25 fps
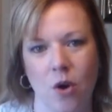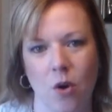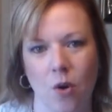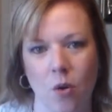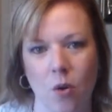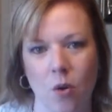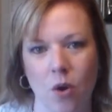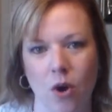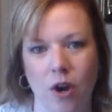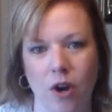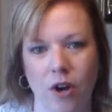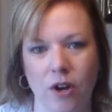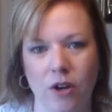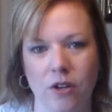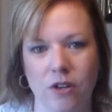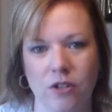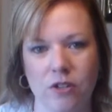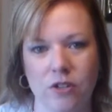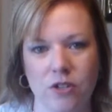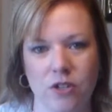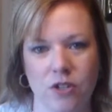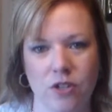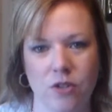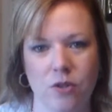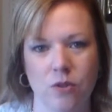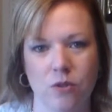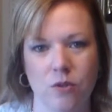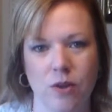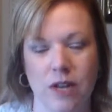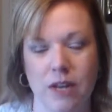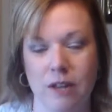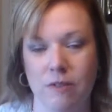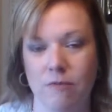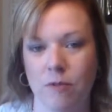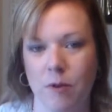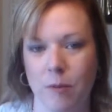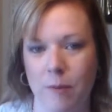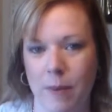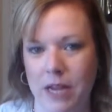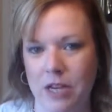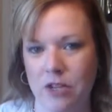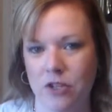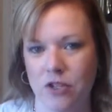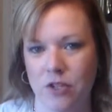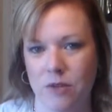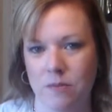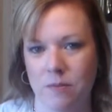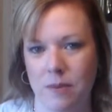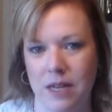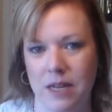or to an
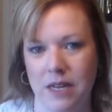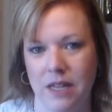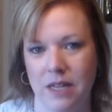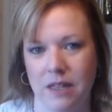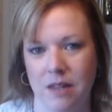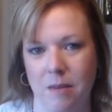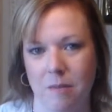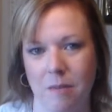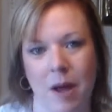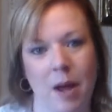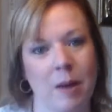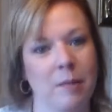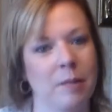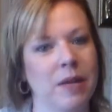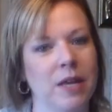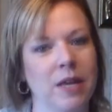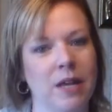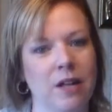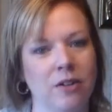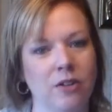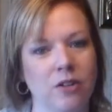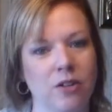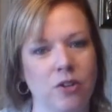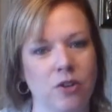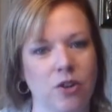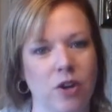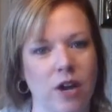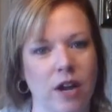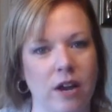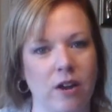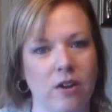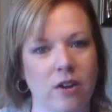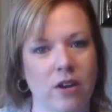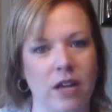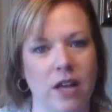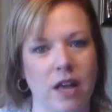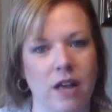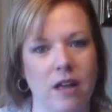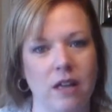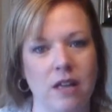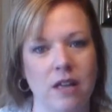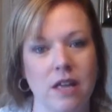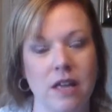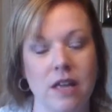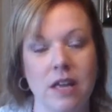information meeting that might be held in your area.